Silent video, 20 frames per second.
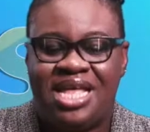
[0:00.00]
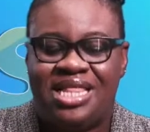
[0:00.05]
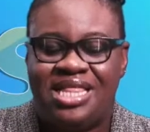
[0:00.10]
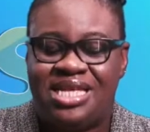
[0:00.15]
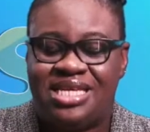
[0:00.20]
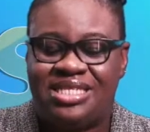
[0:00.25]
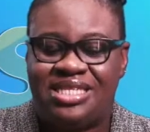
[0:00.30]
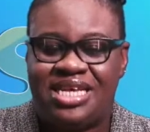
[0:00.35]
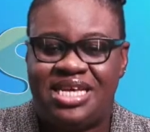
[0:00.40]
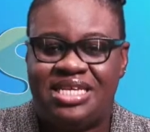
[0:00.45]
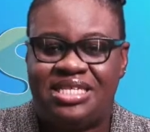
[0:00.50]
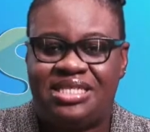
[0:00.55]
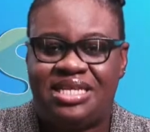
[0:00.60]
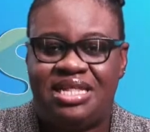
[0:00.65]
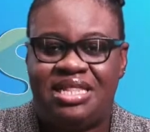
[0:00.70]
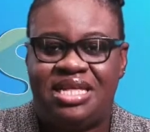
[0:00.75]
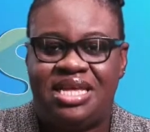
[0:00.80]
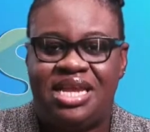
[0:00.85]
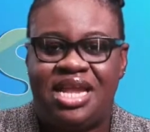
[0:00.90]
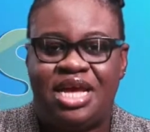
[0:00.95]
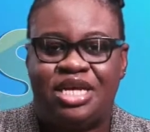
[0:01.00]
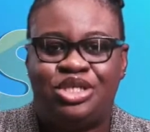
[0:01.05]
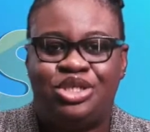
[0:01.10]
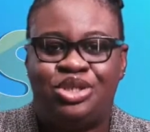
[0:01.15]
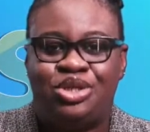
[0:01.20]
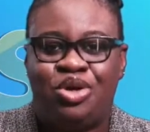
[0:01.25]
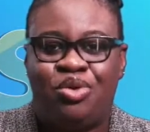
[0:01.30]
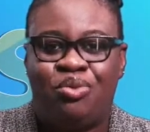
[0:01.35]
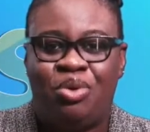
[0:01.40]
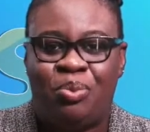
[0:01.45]
This is the
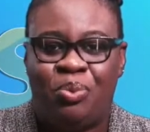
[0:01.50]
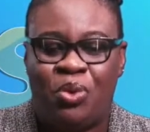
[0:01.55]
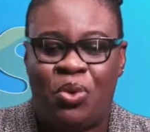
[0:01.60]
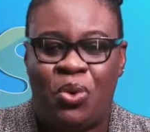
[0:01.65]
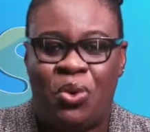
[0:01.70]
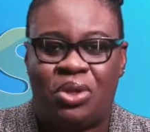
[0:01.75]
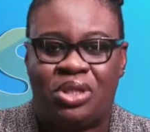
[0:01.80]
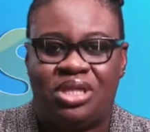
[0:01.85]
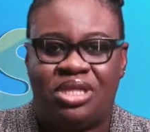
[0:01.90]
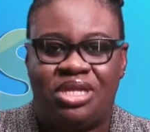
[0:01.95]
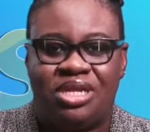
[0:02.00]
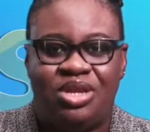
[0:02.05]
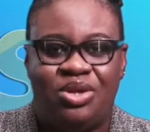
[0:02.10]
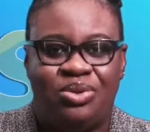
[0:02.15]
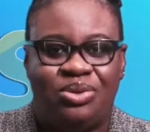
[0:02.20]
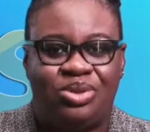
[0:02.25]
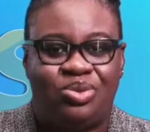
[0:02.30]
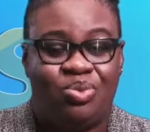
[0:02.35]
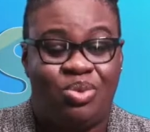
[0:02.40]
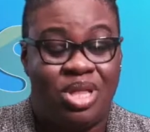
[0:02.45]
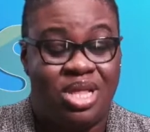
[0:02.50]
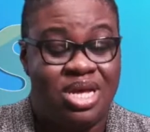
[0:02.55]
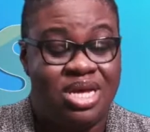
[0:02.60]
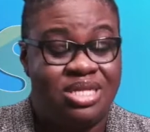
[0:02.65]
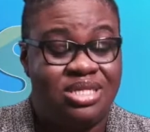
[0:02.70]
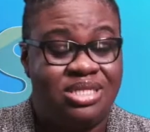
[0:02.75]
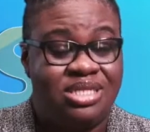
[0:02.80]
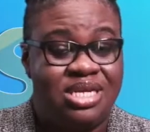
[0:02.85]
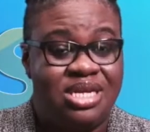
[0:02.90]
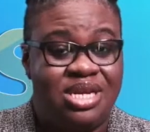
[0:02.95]
National Report. The news will
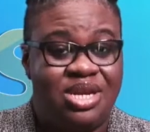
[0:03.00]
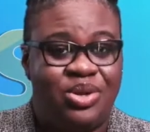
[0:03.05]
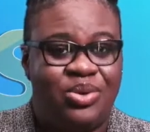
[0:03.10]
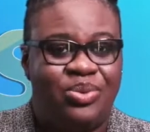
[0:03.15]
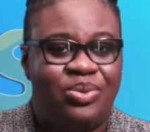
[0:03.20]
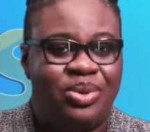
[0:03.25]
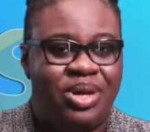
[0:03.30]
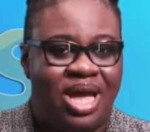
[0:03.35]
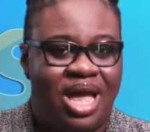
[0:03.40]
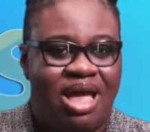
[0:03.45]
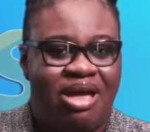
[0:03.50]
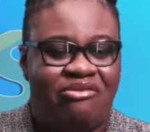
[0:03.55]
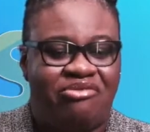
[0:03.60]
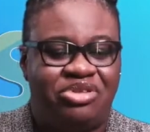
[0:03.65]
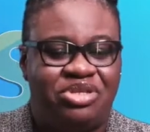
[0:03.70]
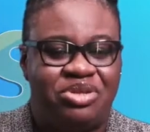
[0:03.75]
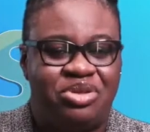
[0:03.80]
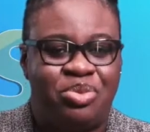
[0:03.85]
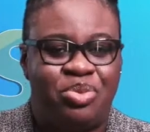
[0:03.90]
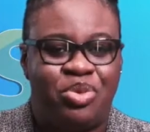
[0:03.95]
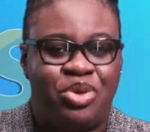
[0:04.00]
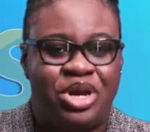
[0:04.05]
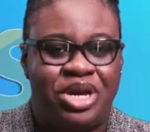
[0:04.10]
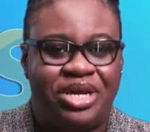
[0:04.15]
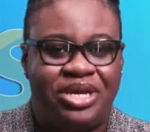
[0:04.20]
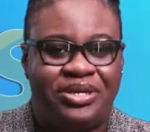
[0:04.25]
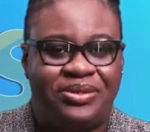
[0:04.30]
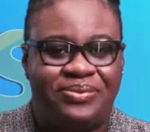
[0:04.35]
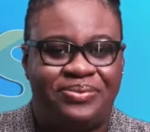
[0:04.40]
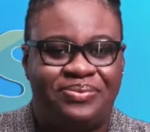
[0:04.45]
continue after the
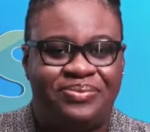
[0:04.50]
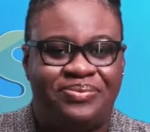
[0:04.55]
break.